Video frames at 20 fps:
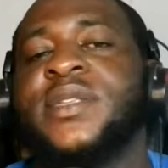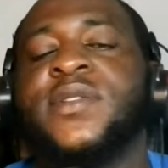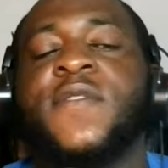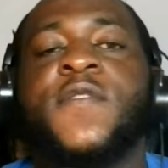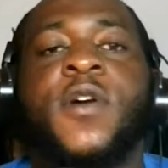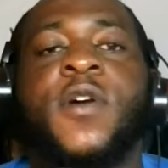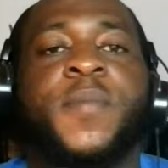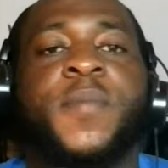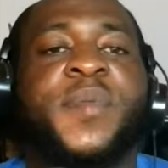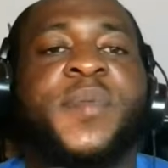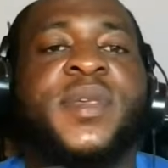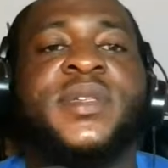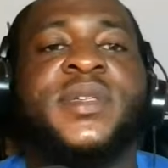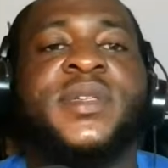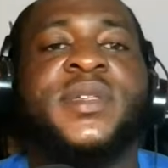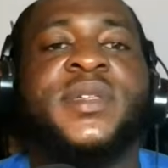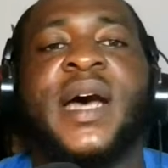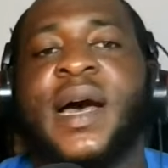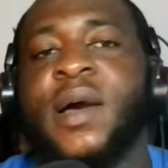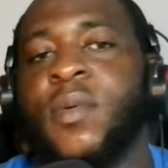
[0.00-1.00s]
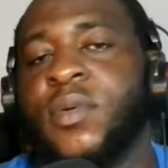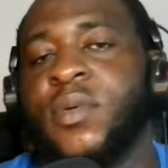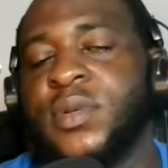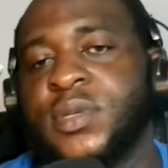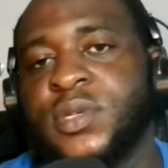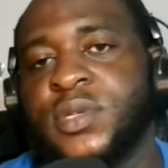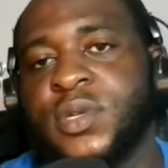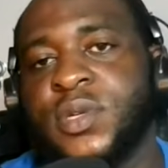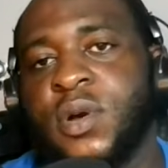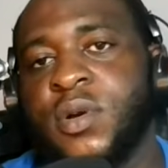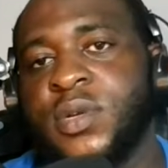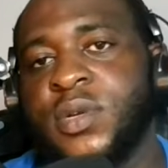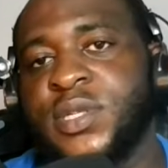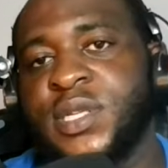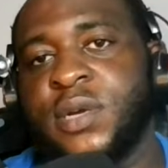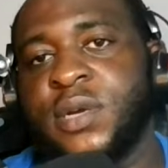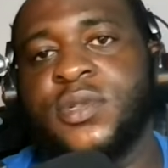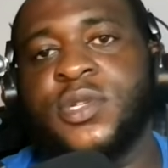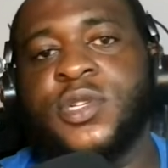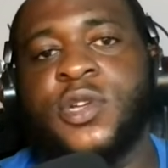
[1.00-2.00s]
All kinds of copies are what
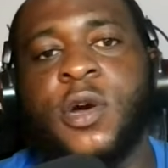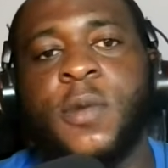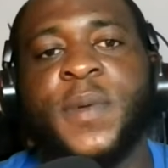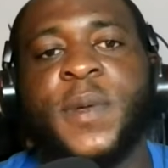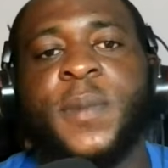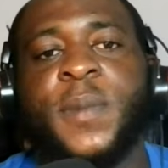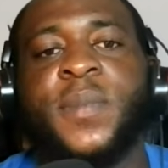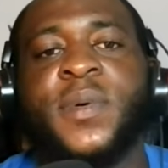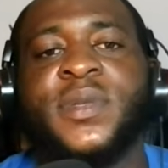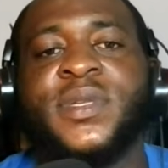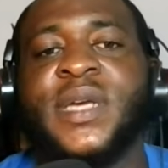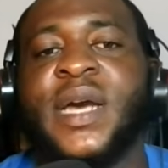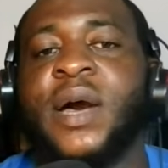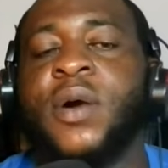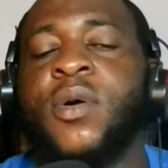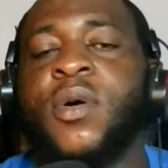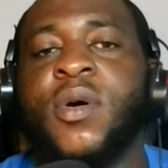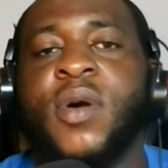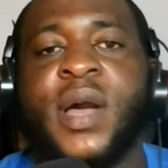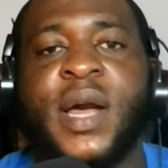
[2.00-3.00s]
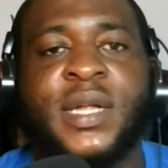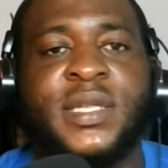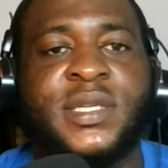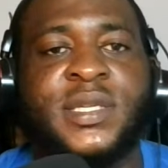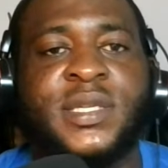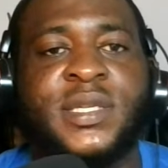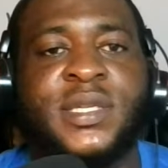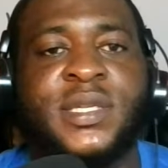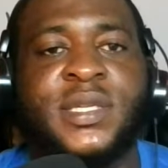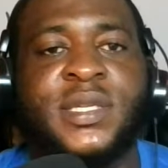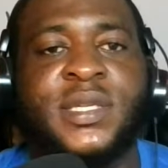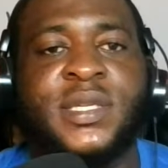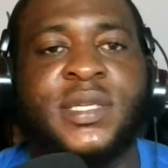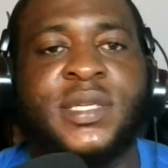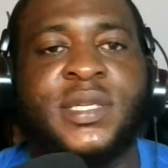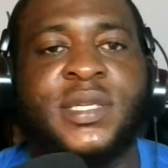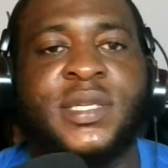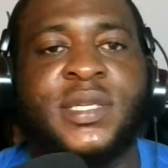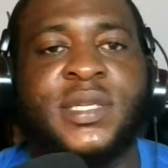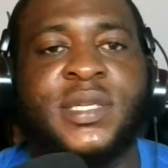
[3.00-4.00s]
sales copy, but they are all
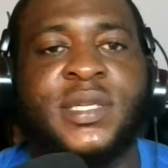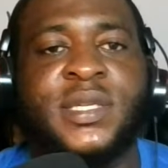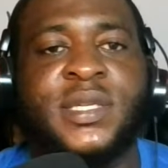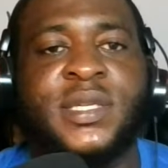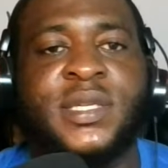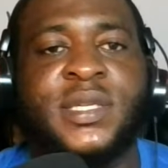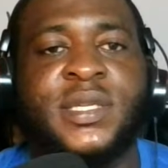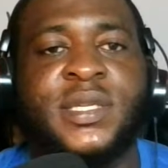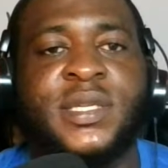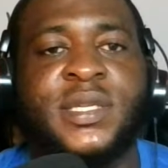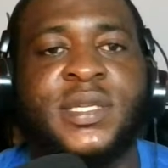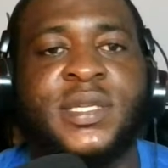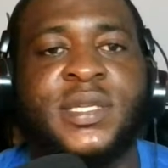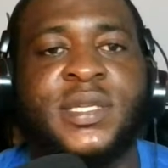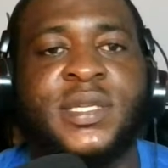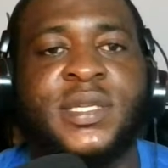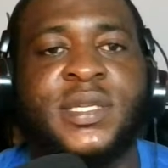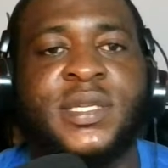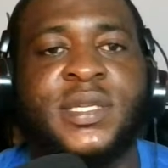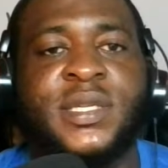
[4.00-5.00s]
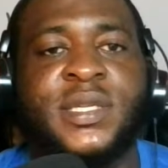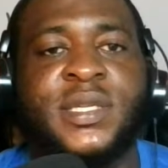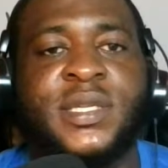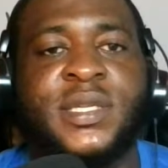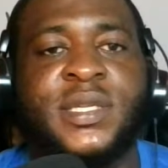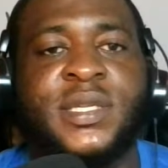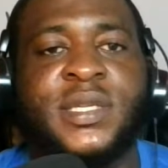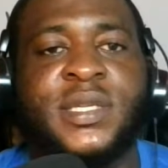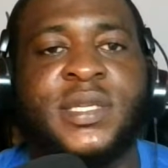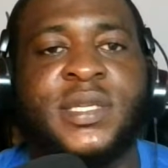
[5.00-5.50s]
categorized. Do you understand? So